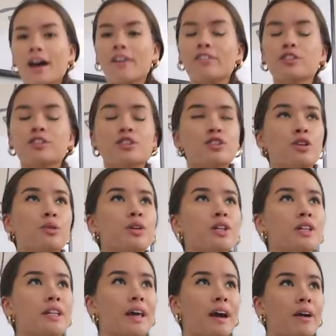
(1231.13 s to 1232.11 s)
I feel so
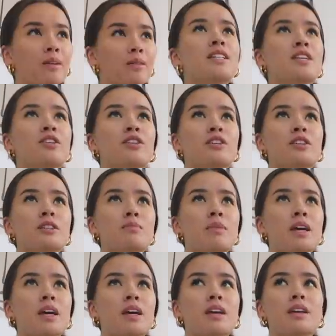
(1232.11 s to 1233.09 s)
good now. Dinner is
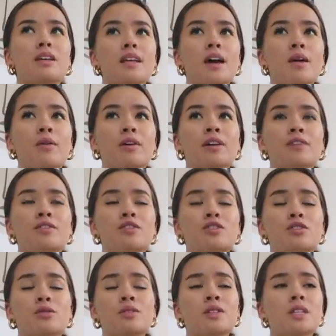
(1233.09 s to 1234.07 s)
made. Now all I have to
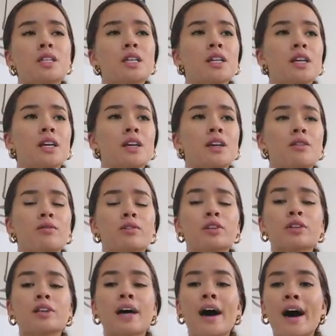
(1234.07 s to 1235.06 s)
do is eat it,
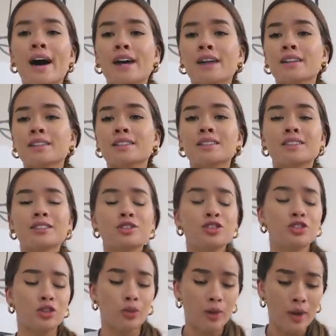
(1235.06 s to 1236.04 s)
relax,
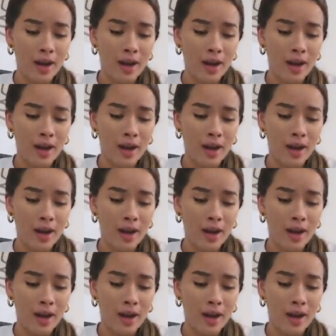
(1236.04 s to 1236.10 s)
so